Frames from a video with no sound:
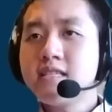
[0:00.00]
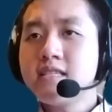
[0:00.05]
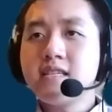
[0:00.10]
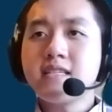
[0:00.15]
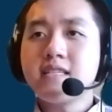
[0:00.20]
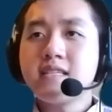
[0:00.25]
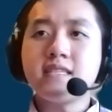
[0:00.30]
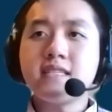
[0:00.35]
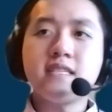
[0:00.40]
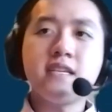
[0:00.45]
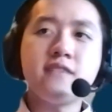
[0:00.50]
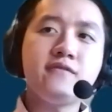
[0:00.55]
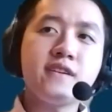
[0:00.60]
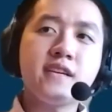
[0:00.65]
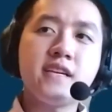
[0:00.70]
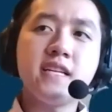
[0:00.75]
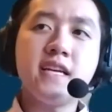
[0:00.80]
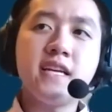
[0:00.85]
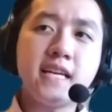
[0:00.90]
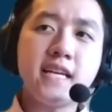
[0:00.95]
the
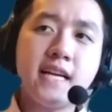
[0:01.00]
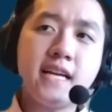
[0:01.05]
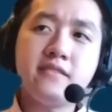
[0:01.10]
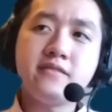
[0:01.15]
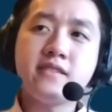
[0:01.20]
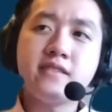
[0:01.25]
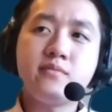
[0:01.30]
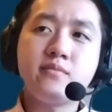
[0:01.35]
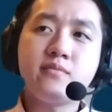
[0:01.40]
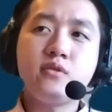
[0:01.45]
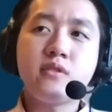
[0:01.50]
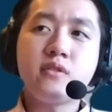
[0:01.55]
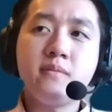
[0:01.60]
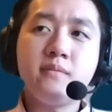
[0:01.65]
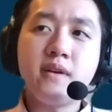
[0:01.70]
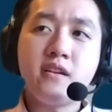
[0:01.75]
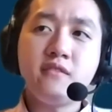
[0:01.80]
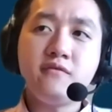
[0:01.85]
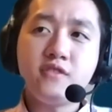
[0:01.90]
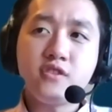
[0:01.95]
certificate in accounting program
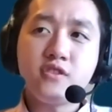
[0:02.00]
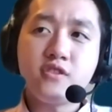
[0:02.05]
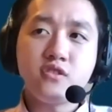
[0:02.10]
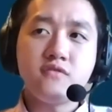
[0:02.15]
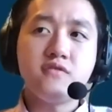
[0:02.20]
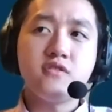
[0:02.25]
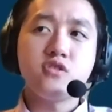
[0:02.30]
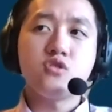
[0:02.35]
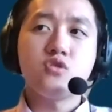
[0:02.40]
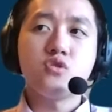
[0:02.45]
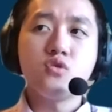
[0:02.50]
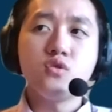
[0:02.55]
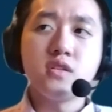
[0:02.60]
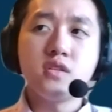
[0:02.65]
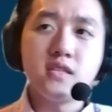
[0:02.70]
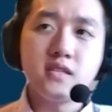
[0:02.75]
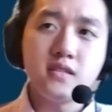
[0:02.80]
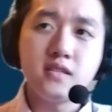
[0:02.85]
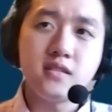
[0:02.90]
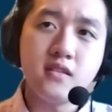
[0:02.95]
beneficial for
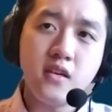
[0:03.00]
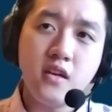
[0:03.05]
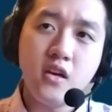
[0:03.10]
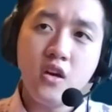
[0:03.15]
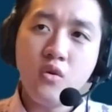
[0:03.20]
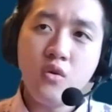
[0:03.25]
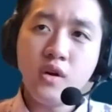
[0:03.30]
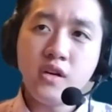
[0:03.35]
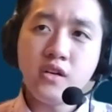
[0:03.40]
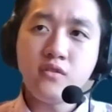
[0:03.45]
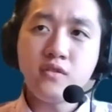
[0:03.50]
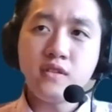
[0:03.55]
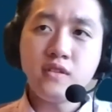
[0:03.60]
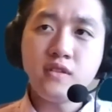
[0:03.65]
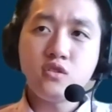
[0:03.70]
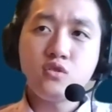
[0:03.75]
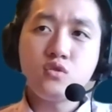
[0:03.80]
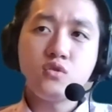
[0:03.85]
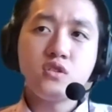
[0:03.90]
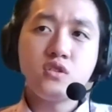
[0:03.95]
students? What do you think
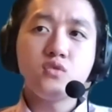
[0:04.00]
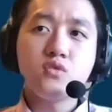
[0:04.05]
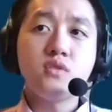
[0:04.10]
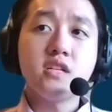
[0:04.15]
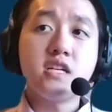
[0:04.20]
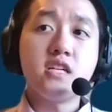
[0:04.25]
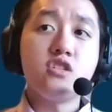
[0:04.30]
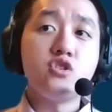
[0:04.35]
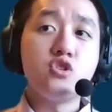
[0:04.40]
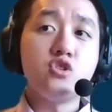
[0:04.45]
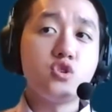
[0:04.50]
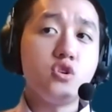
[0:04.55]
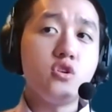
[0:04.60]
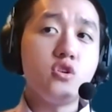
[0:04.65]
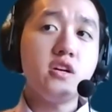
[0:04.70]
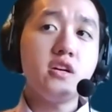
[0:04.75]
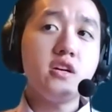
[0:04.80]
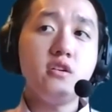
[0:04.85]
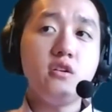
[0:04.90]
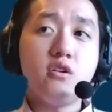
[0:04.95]
students will
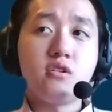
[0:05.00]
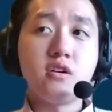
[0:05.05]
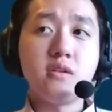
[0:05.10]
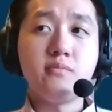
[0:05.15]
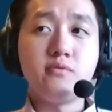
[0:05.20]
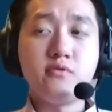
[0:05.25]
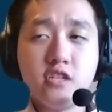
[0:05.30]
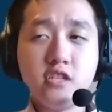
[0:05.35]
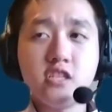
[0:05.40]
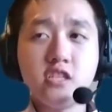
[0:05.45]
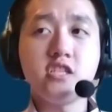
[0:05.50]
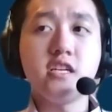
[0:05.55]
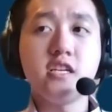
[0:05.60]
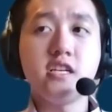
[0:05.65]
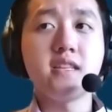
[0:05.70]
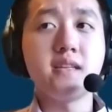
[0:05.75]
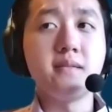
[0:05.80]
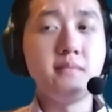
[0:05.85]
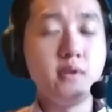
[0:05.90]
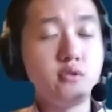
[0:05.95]
enjoy or
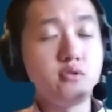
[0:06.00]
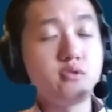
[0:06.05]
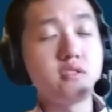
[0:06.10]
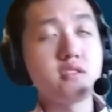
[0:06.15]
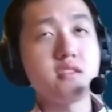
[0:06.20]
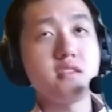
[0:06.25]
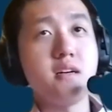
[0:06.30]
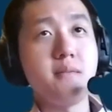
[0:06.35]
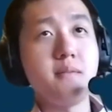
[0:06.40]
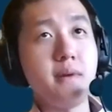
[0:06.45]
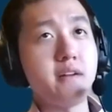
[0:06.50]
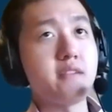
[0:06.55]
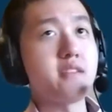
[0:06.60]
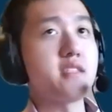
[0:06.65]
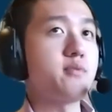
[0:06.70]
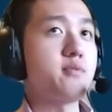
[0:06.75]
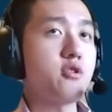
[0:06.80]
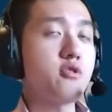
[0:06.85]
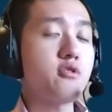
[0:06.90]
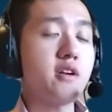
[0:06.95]
appreciate the most about this
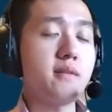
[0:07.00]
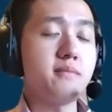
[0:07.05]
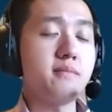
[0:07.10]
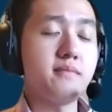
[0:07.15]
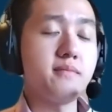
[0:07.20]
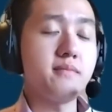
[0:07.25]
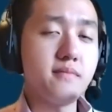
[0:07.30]
program?